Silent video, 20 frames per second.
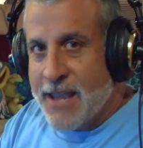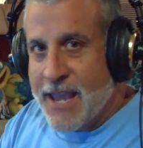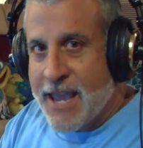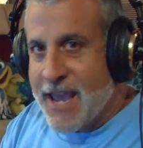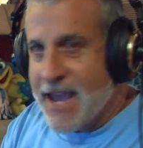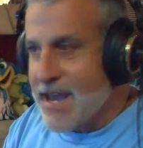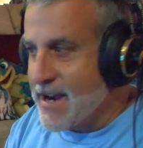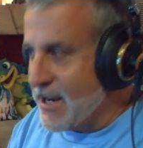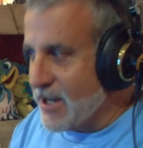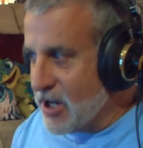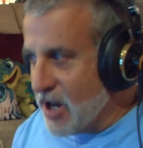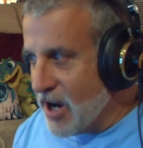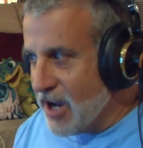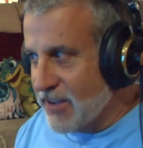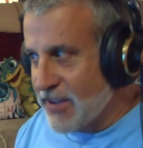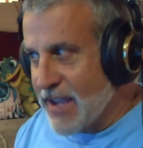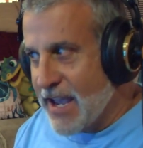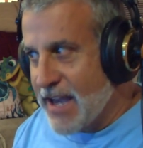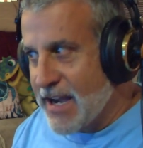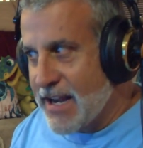and I
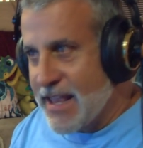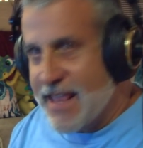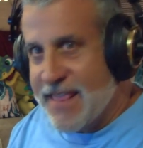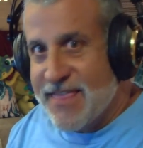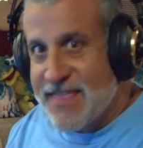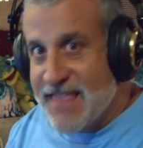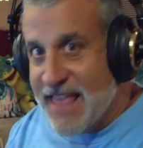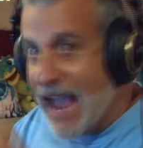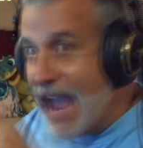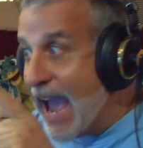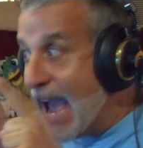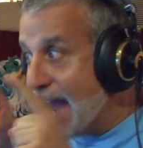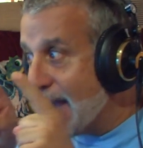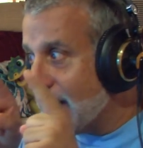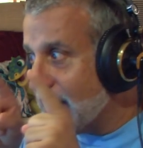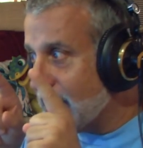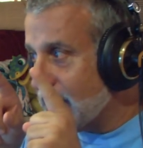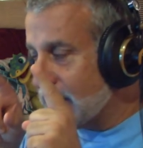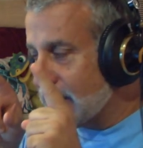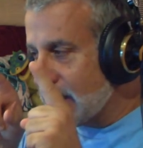caught that, and, and
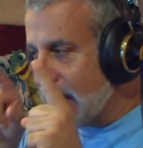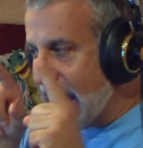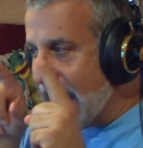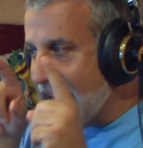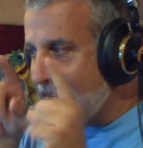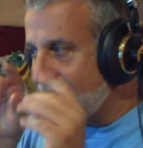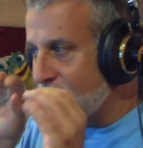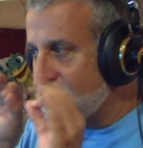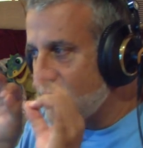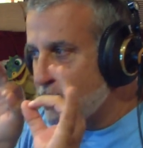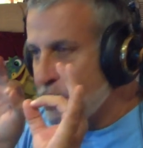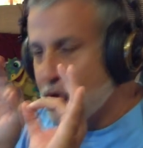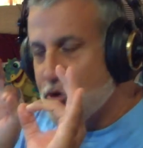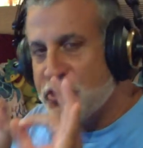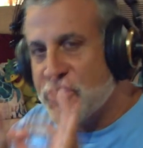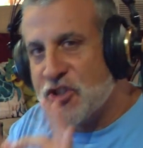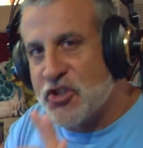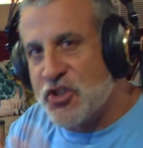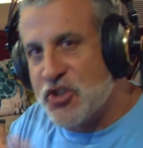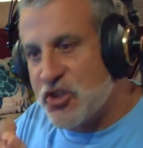that, that,
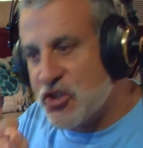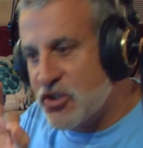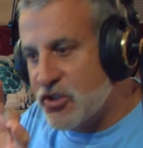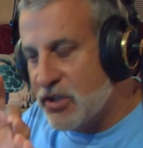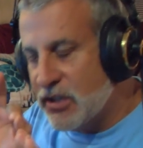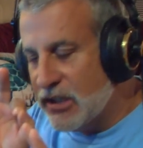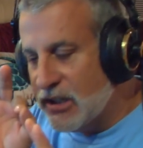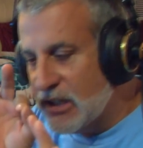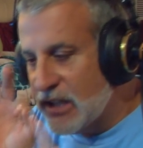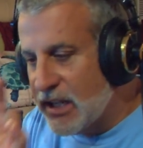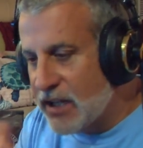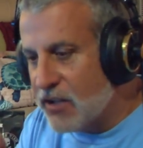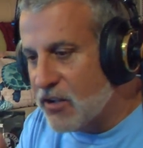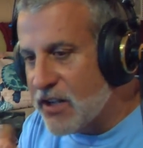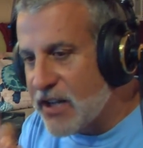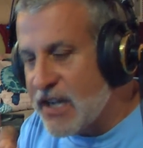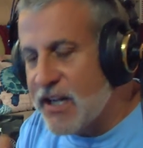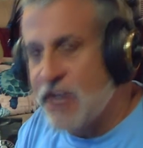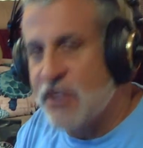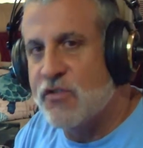those
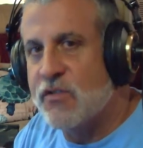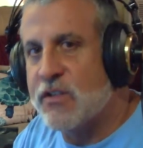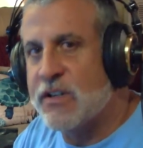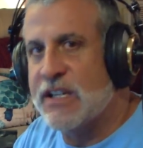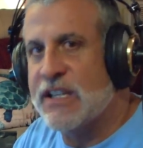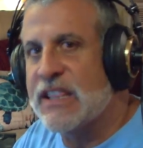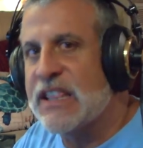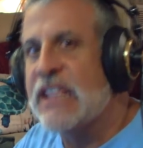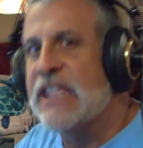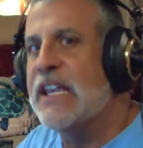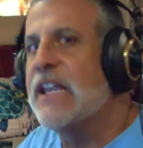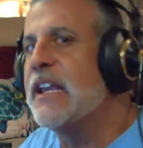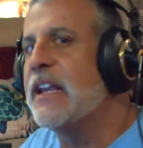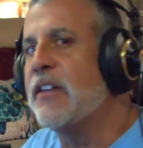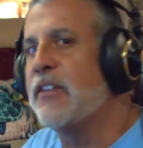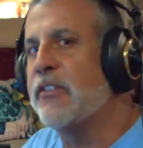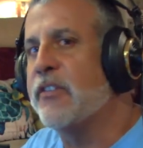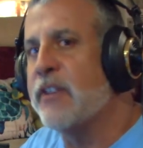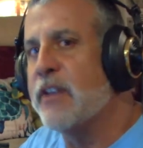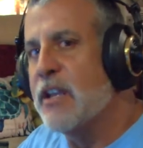little intricate
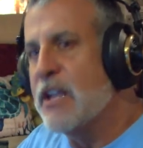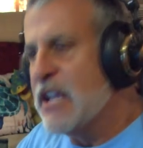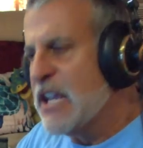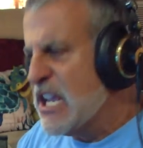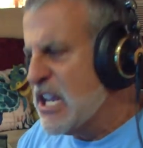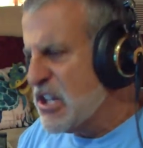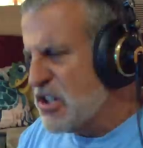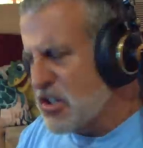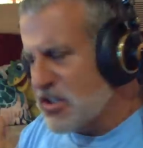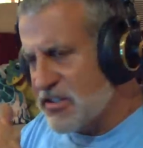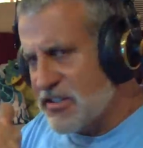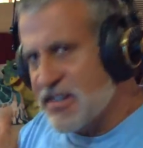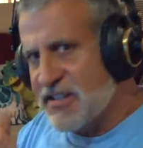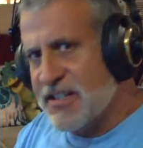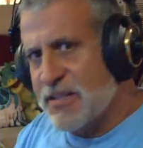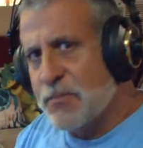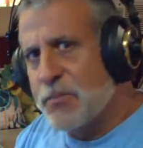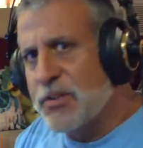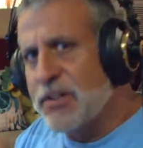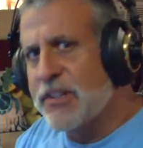things, just the
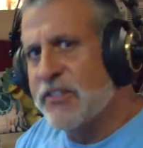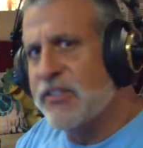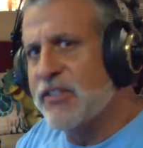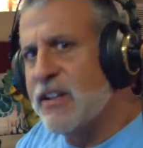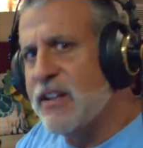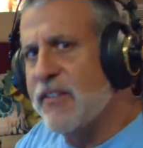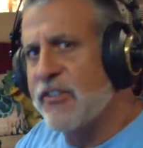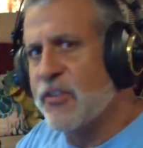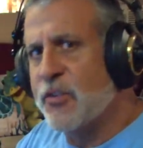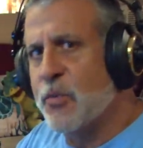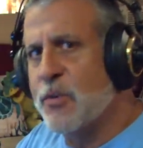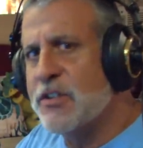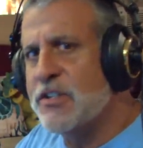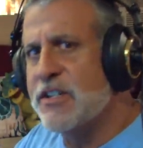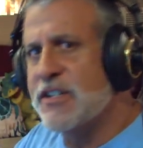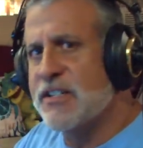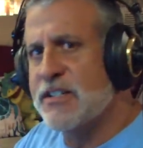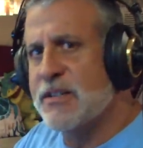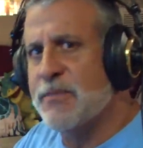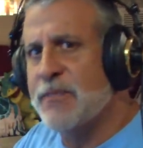simplicity of
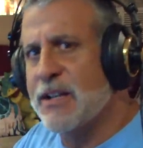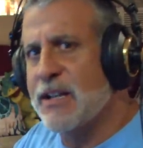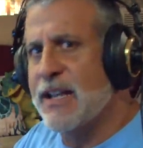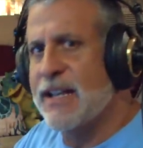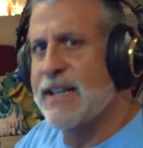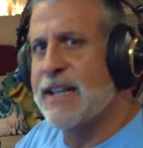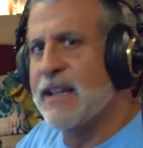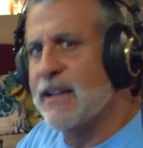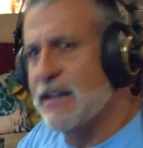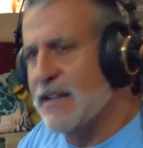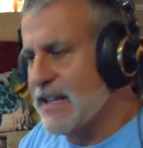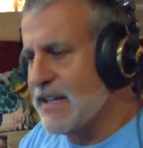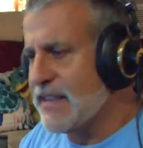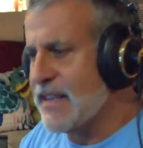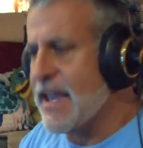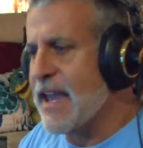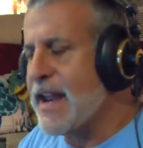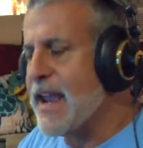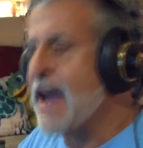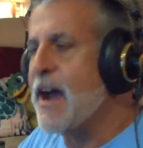switching something like, like
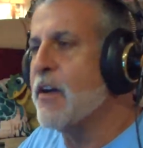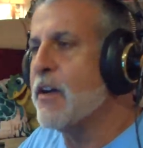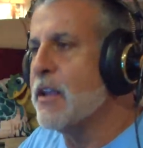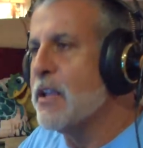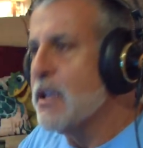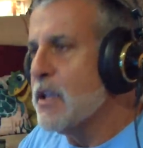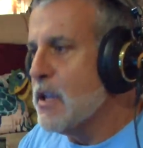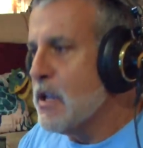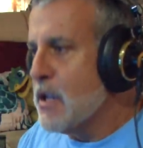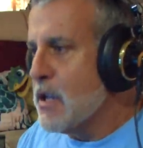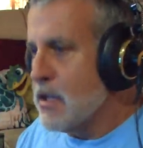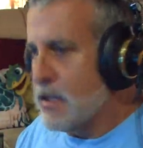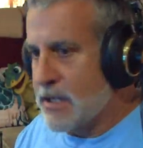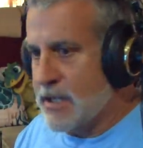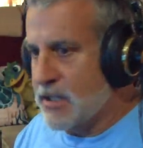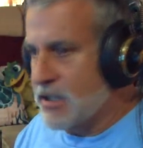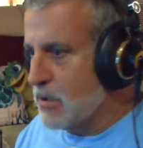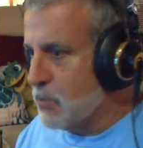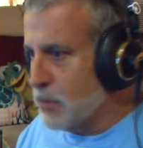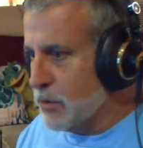that out
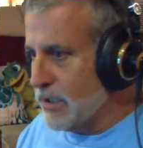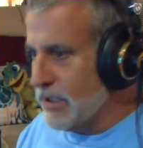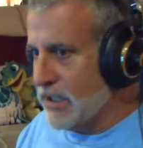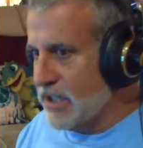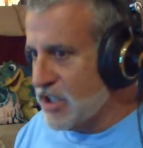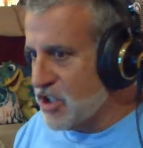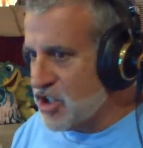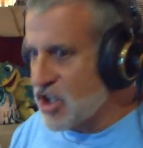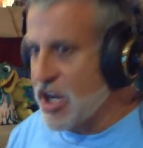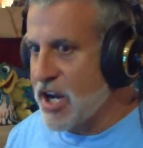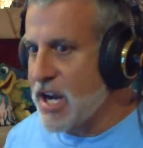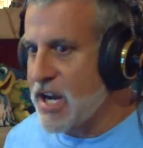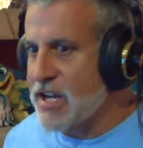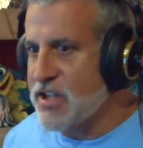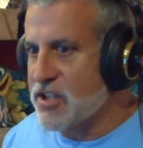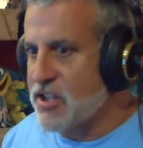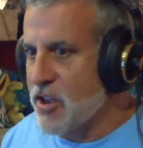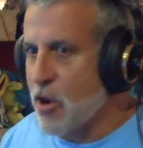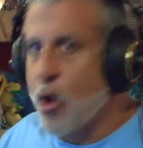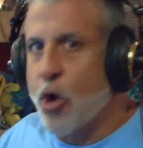can completely
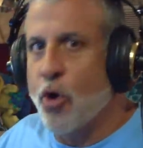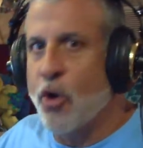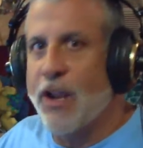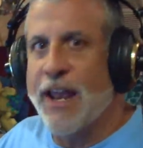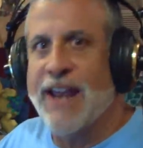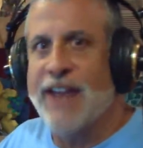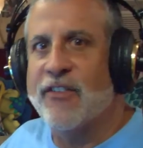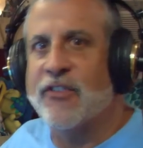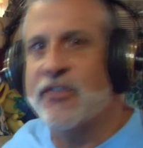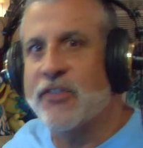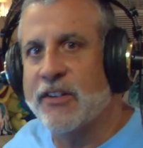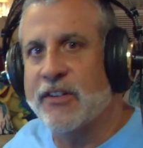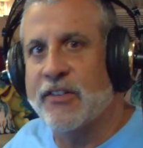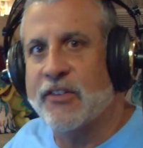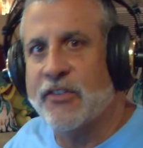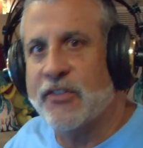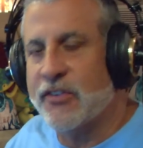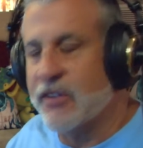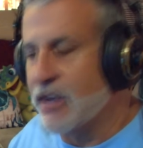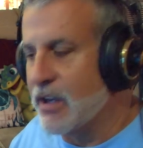change the whole
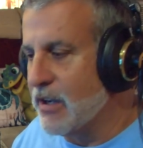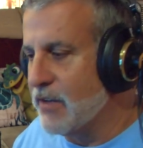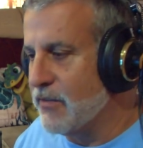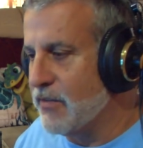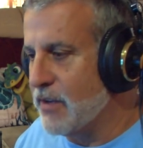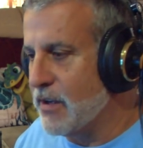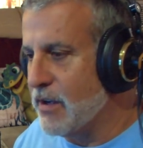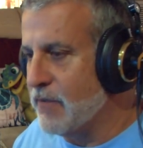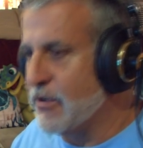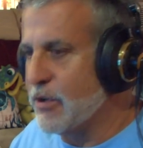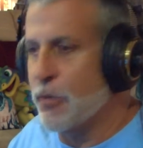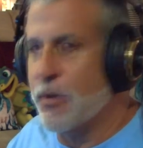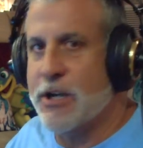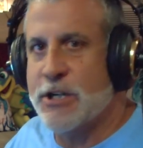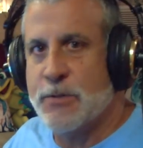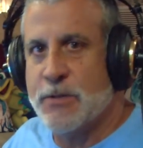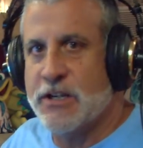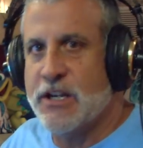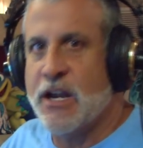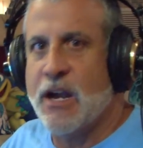essence of, of an
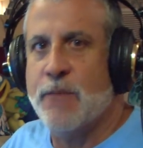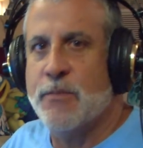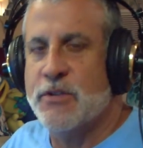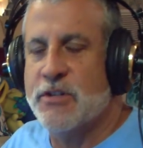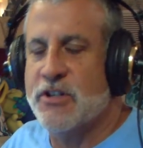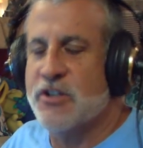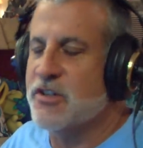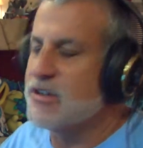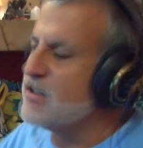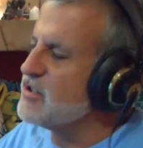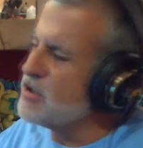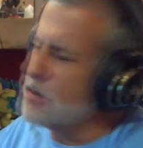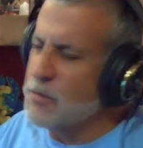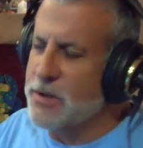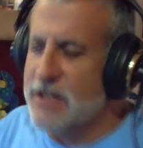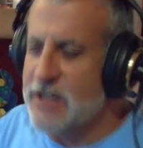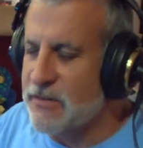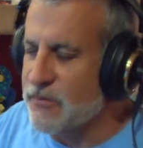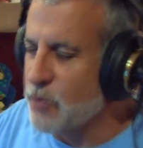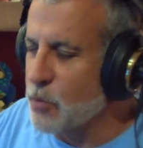arrangement composition so
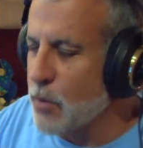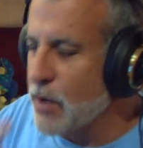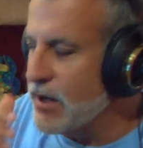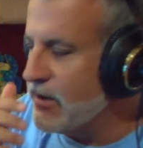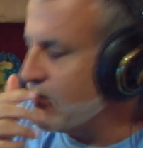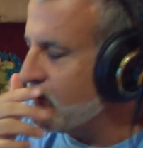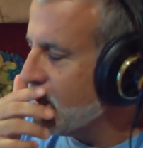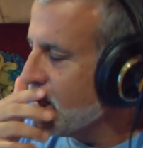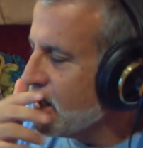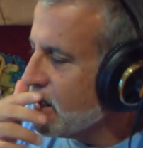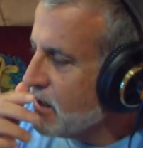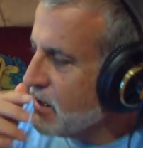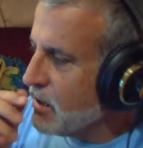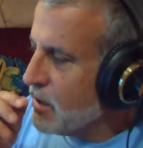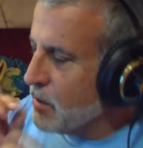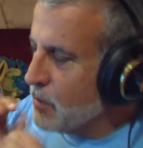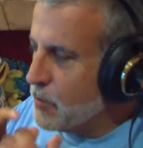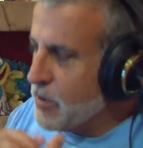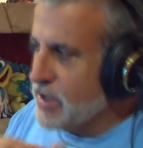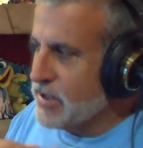many different ways.
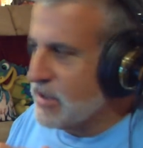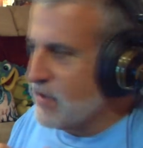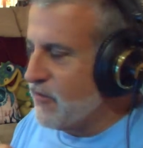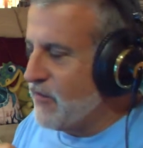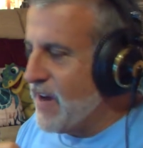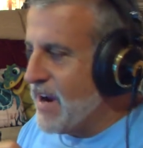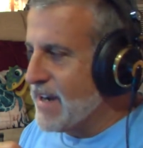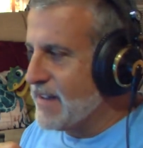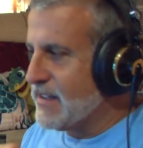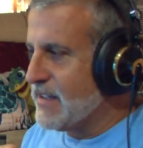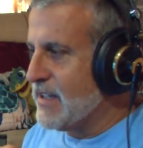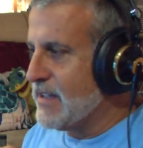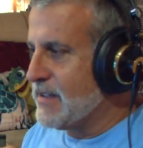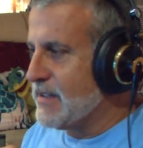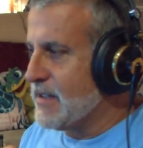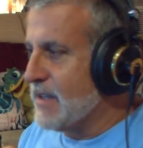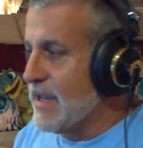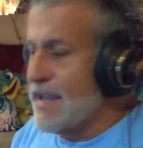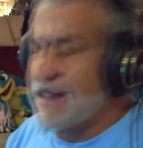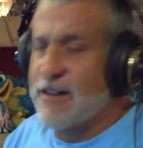But the fact
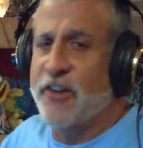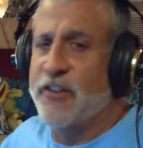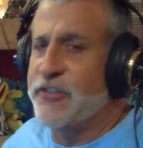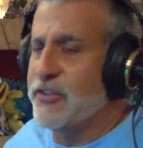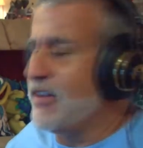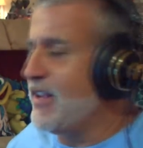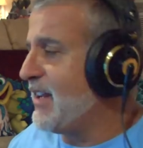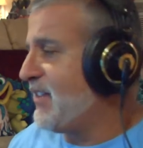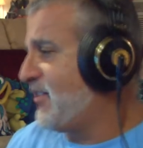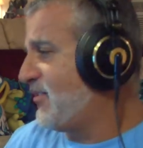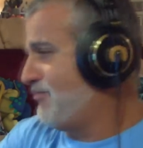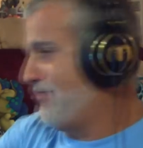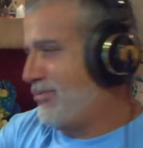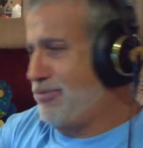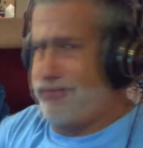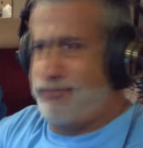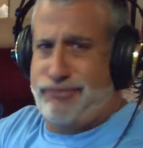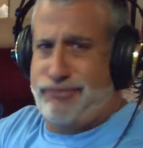that, uh, and also that's,